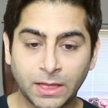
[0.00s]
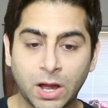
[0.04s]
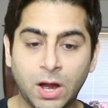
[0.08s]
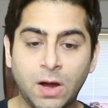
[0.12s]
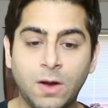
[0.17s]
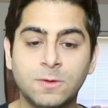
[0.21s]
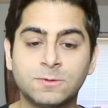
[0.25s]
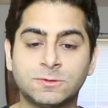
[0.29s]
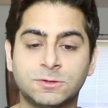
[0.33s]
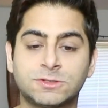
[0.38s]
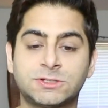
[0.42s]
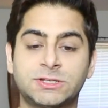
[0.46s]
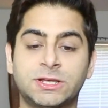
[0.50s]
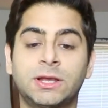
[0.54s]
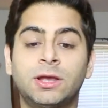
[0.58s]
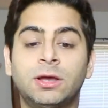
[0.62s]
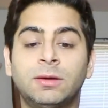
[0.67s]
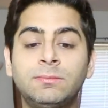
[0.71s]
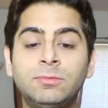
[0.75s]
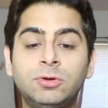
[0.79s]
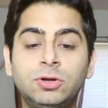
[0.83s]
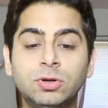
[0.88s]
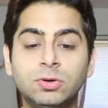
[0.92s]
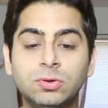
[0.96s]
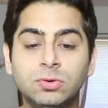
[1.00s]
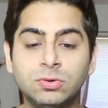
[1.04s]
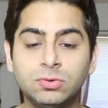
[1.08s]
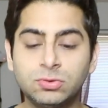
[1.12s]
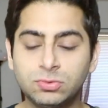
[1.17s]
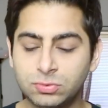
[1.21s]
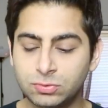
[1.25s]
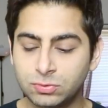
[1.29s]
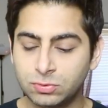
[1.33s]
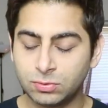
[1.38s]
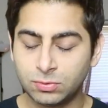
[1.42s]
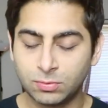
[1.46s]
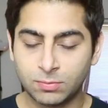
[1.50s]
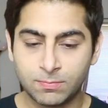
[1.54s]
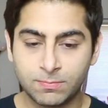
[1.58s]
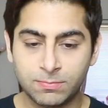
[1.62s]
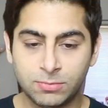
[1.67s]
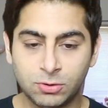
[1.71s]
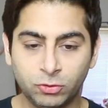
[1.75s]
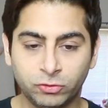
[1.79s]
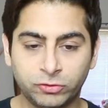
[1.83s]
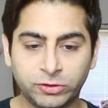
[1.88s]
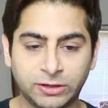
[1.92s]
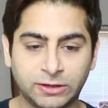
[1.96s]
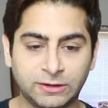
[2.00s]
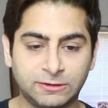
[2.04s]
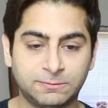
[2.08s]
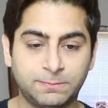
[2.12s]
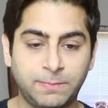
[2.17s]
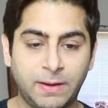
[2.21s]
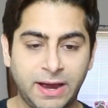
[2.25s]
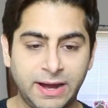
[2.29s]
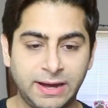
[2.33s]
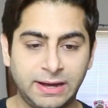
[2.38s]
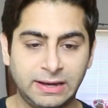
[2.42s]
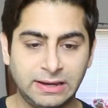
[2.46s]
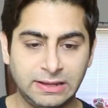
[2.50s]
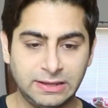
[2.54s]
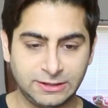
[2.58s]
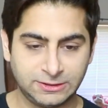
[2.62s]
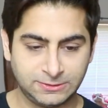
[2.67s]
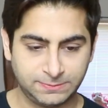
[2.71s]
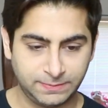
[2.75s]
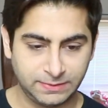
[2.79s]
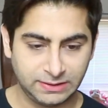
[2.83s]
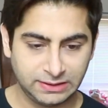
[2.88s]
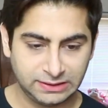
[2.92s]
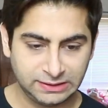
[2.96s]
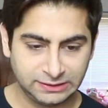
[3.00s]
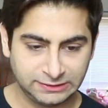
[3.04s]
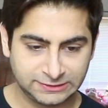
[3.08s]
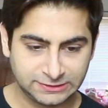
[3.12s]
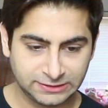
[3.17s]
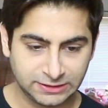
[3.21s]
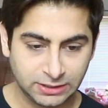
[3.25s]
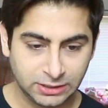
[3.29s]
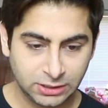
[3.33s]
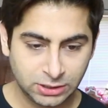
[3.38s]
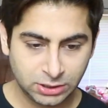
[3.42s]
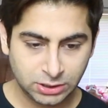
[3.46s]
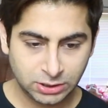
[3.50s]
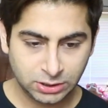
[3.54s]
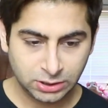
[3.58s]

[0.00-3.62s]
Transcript: Oh, so Singham two music is by D S P. Let's see.